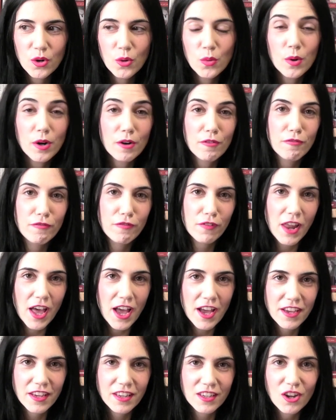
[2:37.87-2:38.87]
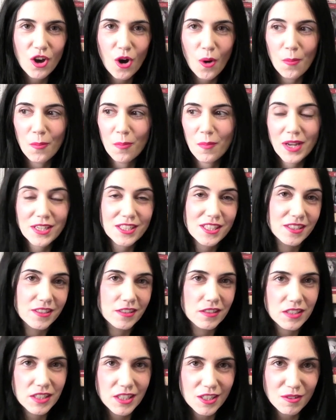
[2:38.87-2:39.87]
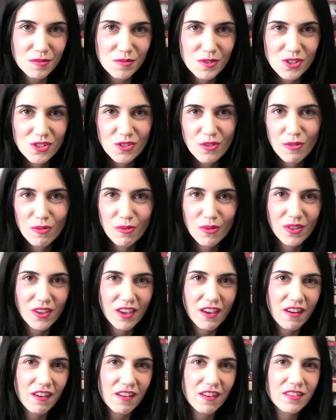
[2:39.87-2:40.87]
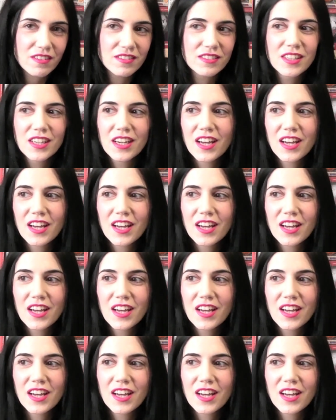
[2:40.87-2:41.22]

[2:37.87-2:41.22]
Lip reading: who were flying on magical leaves through the air,